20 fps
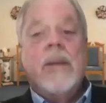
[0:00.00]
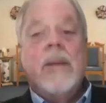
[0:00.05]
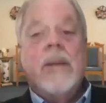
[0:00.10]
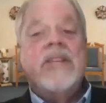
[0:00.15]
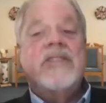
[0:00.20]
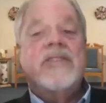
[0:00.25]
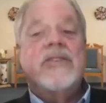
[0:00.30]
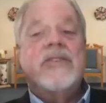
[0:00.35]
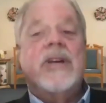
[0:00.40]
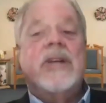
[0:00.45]

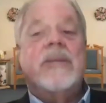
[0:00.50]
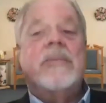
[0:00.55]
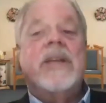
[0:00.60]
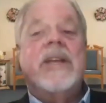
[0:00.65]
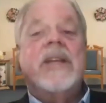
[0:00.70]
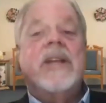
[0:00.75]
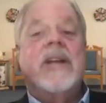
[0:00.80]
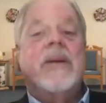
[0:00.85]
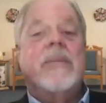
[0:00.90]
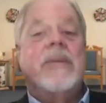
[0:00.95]
Please join
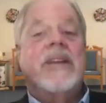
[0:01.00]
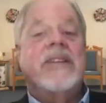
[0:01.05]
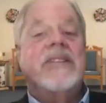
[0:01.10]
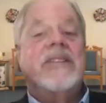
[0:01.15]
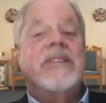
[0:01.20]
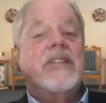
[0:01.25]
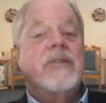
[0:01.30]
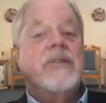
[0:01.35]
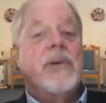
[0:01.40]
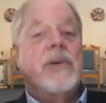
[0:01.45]
me in our
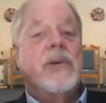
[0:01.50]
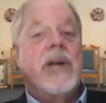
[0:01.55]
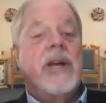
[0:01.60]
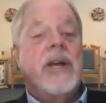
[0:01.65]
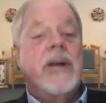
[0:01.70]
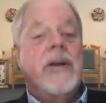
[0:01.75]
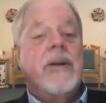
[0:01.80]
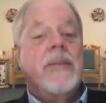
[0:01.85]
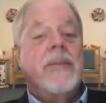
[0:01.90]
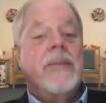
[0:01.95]
message
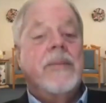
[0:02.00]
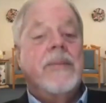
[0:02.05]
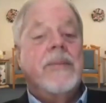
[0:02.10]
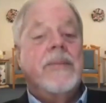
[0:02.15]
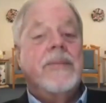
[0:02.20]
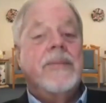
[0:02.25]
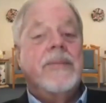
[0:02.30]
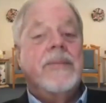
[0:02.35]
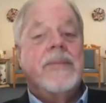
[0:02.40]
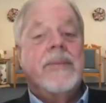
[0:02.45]
prayer.
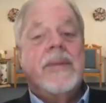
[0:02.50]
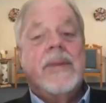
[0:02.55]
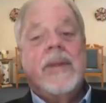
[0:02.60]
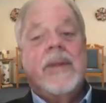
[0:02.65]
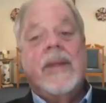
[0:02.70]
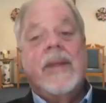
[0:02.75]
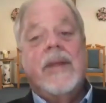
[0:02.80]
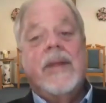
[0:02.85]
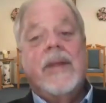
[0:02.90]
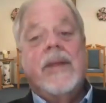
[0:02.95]

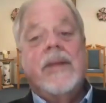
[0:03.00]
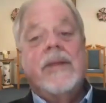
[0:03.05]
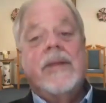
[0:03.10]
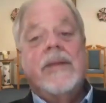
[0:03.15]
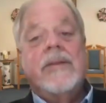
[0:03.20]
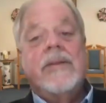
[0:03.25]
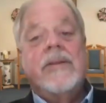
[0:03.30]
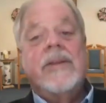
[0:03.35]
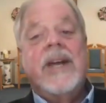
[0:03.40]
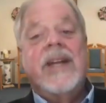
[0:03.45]

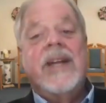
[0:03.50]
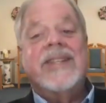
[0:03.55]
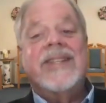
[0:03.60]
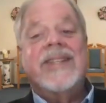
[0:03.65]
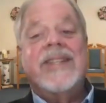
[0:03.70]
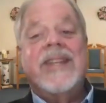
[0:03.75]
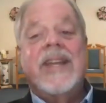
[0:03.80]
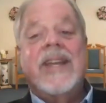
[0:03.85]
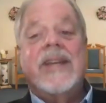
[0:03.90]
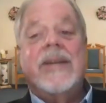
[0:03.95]
Do not
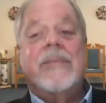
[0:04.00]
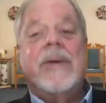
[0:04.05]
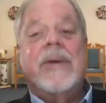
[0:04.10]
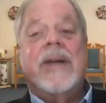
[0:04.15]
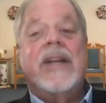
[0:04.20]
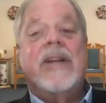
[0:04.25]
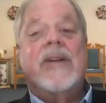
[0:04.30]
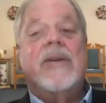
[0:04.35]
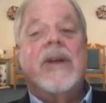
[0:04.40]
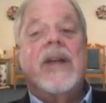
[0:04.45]
stand at
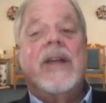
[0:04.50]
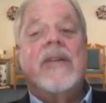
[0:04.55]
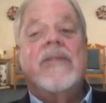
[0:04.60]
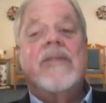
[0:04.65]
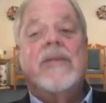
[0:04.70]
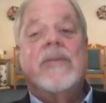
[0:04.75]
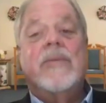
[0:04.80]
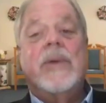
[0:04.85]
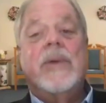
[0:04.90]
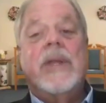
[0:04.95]
my grave
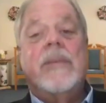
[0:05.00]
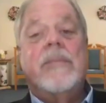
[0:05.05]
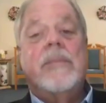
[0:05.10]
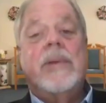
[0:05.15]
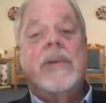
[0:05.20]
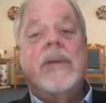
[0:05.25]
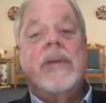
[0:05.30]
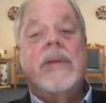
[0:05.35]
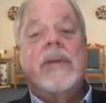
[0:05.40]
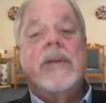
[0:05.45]
and
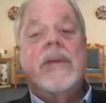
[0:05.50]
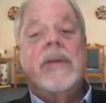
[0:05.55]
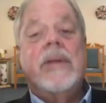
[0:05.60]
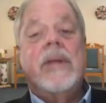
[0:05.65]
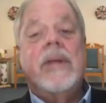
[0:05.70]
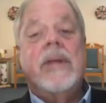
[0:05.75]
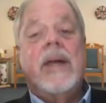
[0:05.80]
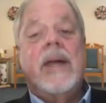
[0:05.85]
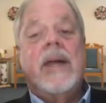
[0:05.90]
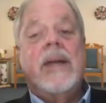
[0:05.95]
weep.
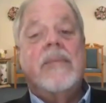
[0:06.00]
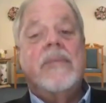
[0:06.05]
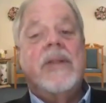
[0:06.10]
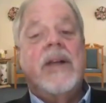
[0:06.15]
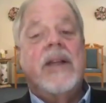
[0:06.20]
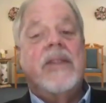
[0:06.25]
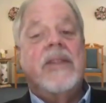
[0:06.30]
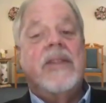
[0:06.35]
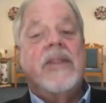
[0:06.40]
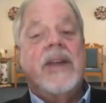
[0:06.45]
I am
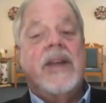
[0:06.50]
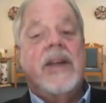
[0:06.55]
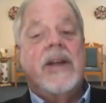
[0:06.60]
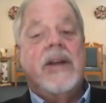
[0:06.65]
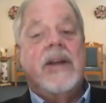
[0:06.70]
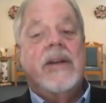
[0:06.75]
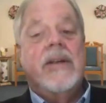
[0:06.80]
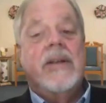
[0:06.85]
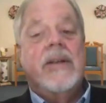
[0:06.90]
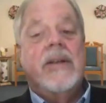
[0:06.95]
not
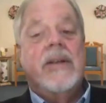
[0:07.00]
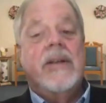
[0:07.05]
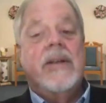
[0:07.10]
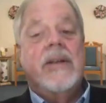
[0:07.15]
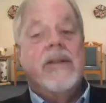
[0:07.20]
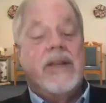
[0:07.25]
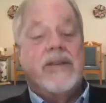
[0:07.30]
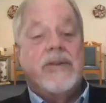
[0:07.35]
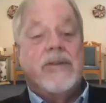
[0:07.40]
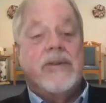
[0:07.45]
there.
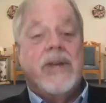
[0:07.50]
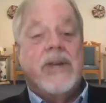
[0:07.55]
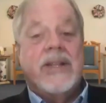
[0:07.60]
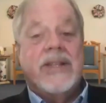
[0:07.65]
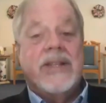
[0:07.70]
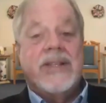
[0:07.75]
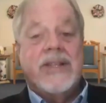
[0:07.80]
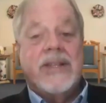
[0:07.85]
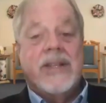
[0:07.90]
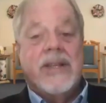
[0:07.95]
I do
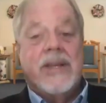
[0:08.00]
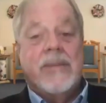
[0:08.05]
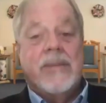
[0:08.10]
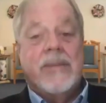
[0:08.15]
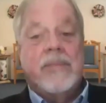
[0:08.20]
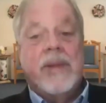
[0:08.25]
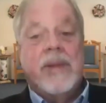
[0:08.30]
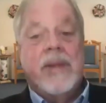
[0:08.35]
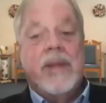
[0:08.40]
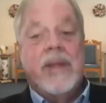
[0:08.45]
not sleep.
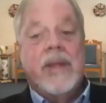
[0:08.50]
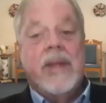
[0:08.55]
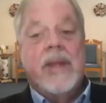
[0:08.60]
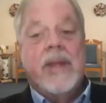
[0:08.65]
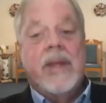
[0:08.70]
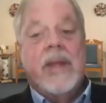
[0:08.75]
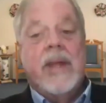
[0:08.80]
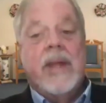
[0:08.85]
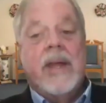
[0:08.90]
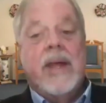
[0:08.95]

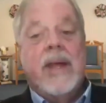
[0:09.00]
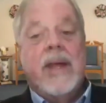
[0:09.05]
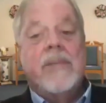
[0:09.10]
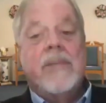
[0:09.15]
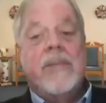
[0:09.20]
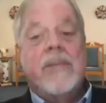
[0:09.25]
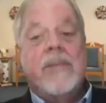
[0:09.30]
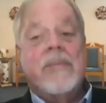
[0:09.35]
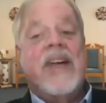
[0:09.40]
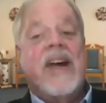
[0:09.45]
I am
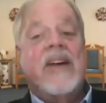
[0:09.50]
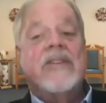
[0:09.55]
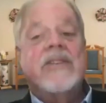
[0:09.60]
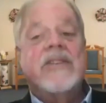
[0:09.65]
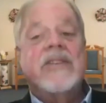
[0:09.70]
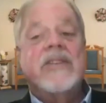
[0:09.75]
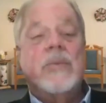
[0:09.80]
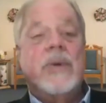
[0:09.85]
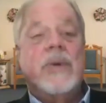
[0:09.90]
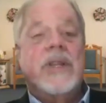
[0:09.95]
a
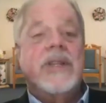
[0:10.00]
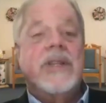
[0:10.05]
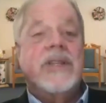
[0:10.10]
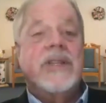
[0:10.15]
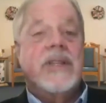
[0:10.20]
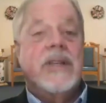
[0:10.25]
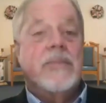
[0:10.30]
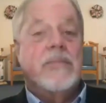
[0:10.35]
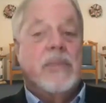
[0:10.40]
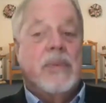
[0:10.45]
thousand winds
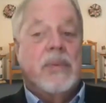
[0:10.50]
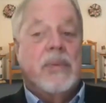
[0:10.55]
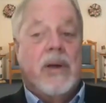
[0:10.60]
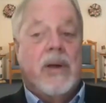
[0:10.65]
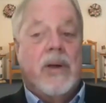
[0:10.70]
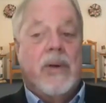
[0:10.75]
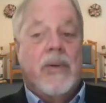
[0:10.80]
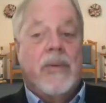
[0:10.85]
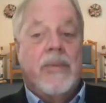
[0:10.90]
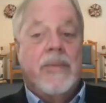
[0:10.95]
that
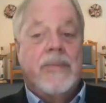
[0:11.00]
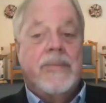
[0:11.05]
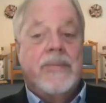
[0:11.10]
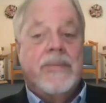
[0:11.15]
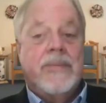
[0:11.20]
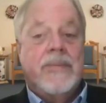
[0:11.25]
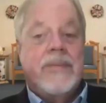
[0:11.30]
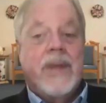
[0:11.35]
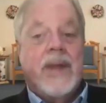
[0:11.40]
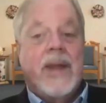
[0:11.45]
blow.
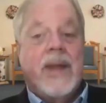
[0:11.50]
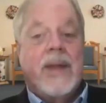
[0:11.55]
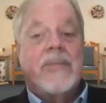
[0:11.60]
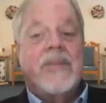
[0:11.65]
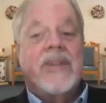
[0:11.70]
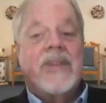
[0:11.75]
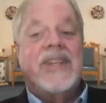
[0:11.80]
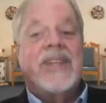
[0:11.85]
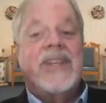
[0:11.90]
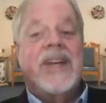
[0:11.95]
I
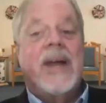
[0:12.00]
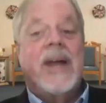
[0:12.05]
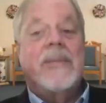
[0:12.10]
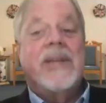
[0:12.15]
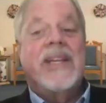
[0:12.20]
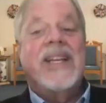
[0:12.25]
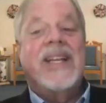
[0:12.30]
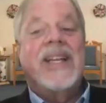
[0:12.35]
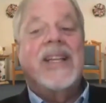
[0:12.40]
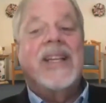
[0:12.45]
am the
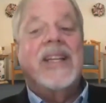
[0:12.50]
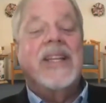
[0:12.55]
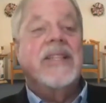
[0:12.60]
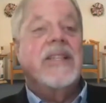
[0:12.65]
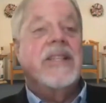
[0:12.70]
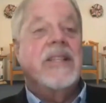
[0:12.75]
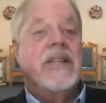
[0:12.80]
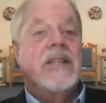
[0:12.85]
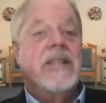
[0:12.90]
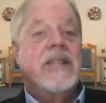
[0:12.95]
diamond
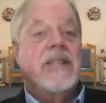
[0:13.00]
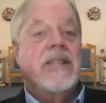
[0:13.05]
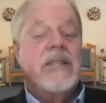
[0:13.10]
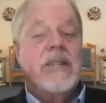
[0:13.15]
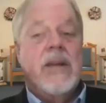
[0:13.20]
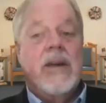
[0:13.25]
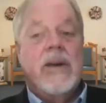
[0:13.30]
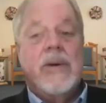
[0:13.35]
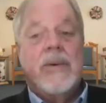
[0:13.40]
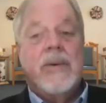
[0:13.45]
glints on
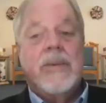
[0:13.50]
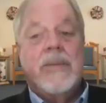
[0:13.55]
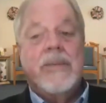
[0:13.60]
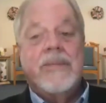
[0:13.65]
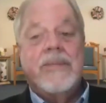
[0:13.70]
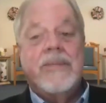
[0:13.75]
snow.